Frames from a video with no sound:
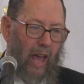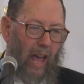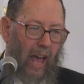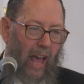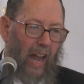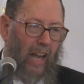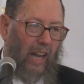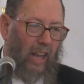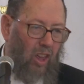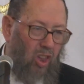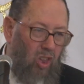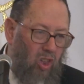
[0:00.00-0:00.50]

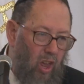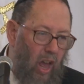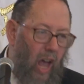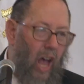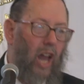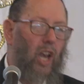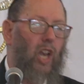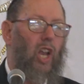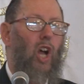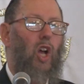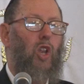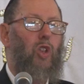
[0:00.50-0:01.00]
And he
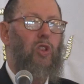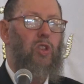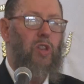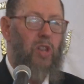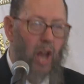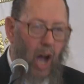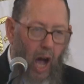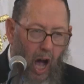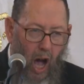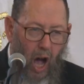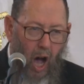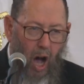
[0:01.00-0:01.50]
said,
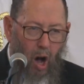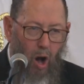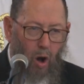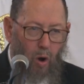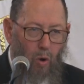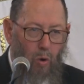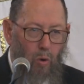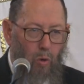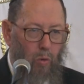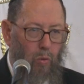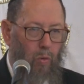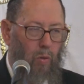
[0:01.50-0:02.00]

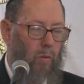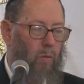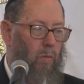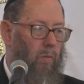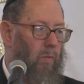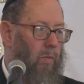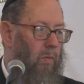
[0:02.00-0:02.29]
no!